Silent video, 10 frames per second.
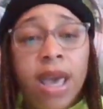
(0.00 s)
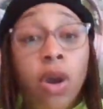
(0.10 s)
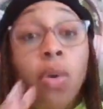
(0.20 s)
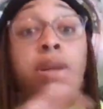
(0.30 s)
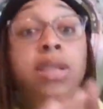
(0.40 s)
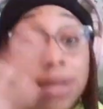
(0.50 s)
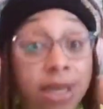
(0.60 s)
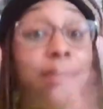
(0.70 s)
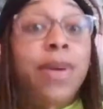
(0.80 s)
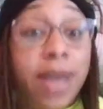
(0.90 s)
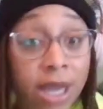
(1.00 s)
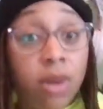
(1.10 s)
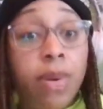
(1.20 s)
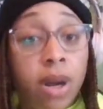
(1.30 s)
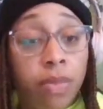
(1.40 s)
going to sleep in a
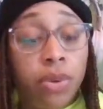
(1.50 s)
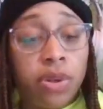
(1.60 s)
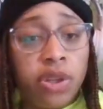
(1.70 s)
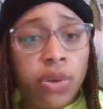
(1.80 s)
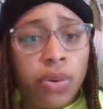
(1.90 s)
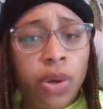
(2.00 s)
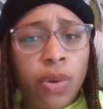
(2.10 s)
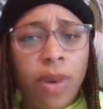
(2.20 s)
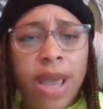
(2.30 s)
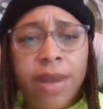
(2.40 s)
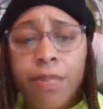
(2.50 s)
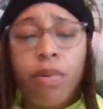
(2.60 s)
better mood too, right?